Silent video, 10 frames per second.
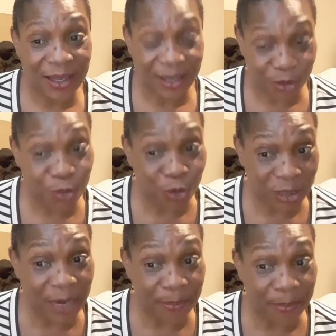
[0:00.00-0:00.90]
you know, say
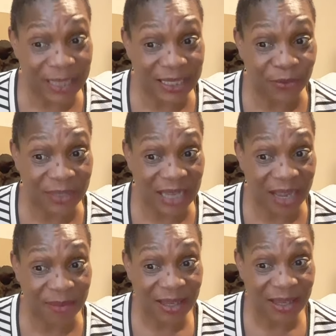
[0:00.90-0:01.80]
that plenty of
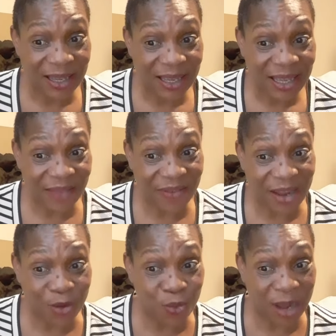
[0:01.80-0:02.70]
time. If na
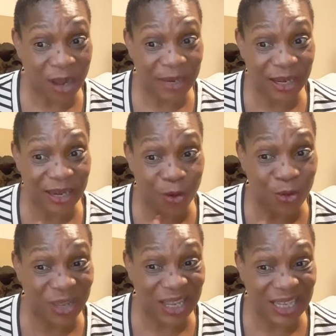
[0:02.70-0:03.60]
cook am in na
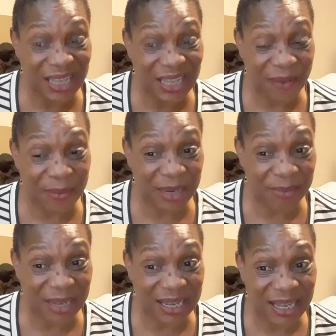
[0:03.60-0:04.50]
ogigi sef am in
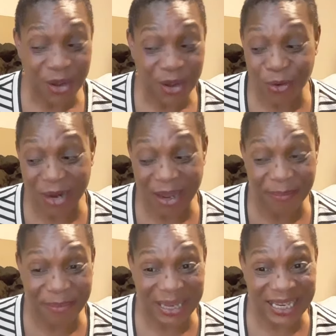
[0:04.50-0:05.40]
make or na
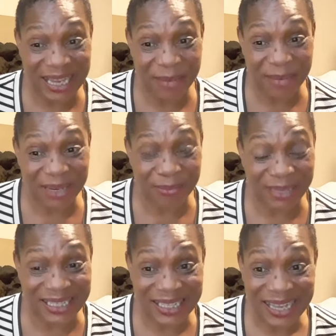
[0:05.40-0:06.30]
beni am in a
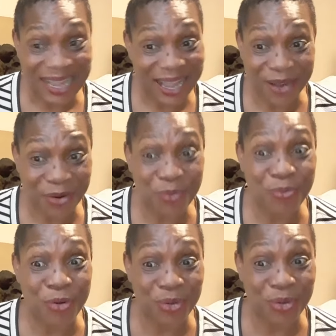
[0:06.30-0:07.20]
bit. I don't do
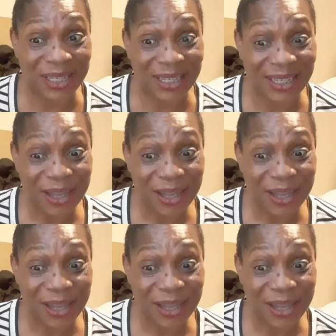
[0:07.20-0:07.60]
bokutin.